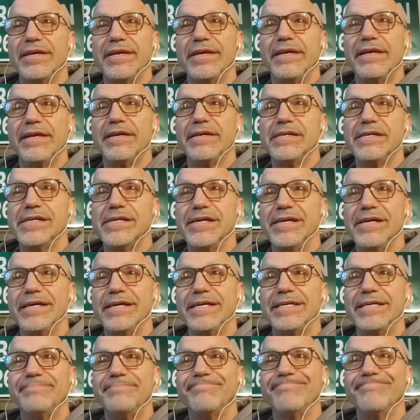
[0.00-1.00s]

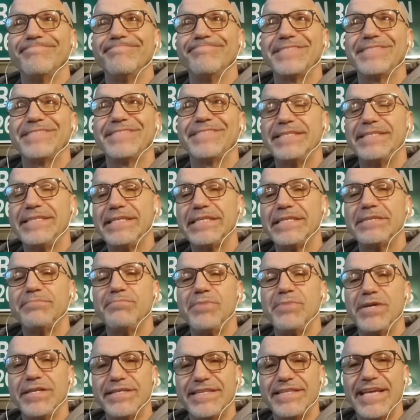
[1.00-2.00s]
6
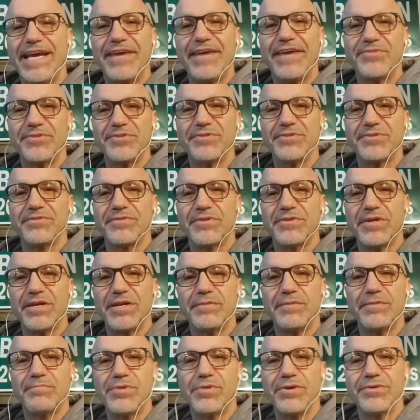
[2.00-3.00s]
months after
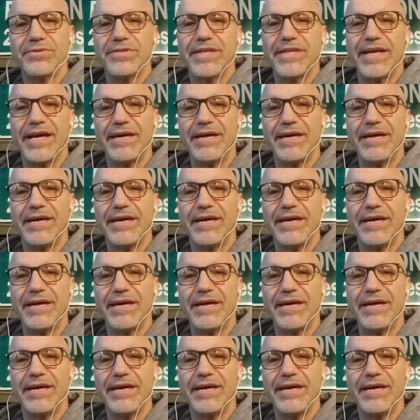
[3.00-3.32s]
post-op.